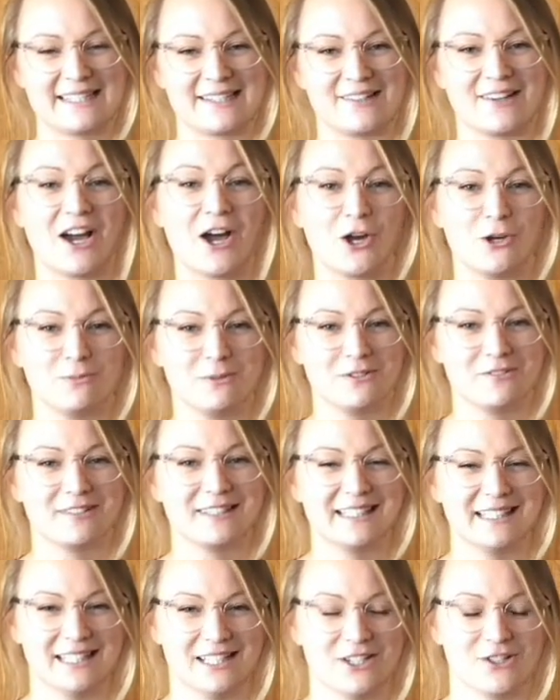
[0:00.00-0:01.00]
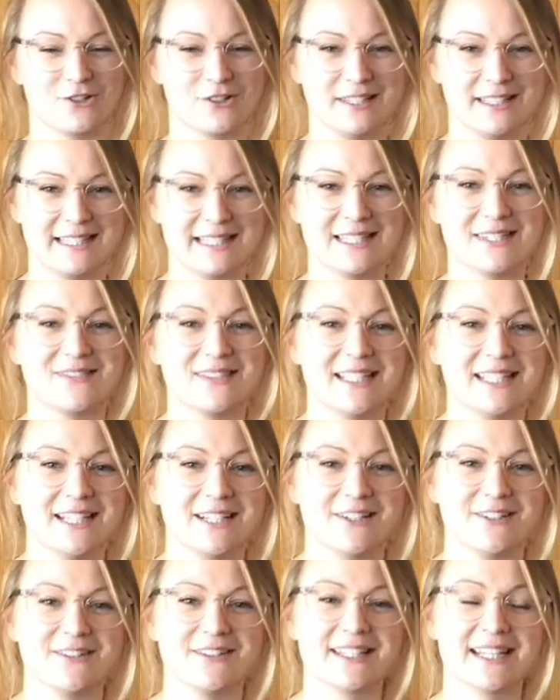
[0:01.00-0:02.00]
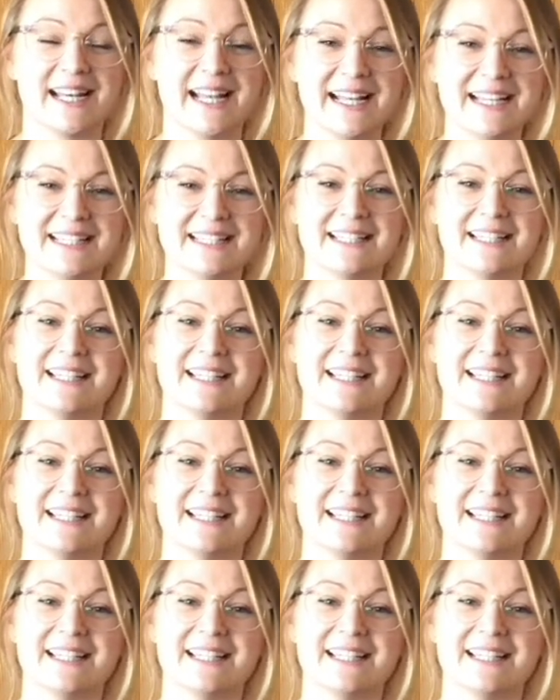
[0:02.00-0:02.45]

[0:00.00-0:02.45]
So I hope you really enjoyed this video today.